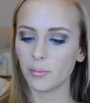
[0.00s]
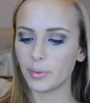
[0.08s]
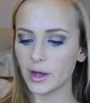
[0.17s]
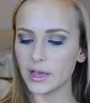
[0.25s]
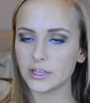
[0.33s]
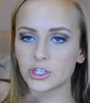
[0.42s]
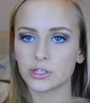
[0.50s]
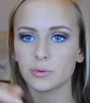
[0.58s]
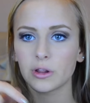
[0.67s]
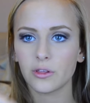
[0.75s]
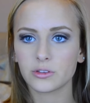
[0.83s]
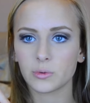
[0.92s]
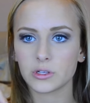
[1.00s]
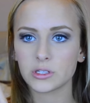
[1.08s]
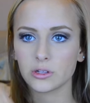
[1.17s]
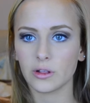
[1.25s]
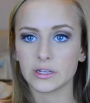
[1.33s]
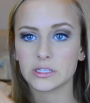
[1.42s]
But it's just one of those ones
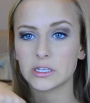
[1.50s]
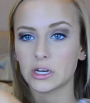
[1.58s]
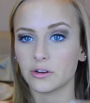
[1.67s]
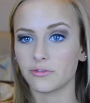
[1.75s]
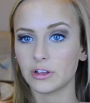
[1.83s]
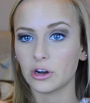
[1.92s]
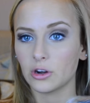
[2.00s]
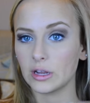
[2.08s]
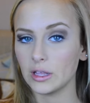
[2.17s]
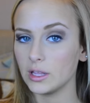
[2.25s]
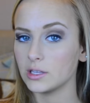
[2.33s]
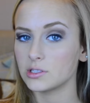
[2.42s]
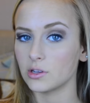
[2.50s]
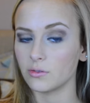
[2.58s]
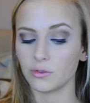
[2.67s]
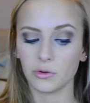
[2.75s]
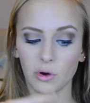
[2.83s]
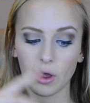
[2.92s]
that you like stick your finger in so
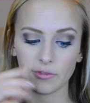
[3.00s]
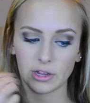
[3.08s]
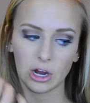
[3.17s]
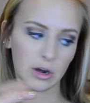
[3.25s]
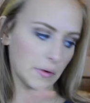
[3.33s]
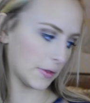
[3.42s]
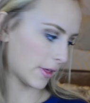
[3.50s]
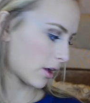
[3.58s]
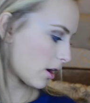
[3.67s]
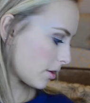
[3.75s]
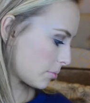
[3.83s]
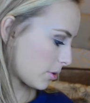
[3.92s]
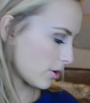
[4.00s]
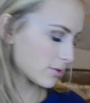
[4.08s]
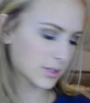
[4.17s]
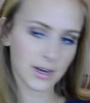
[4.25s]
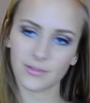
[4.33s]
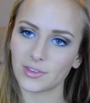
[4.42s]
you don't have to carry around like cotton
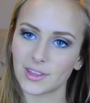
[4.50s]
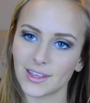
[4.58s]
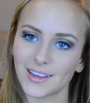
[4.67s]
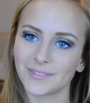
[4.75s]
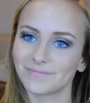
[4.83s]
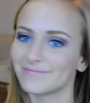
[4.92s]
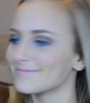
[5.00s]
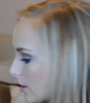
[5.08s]
balls and everything.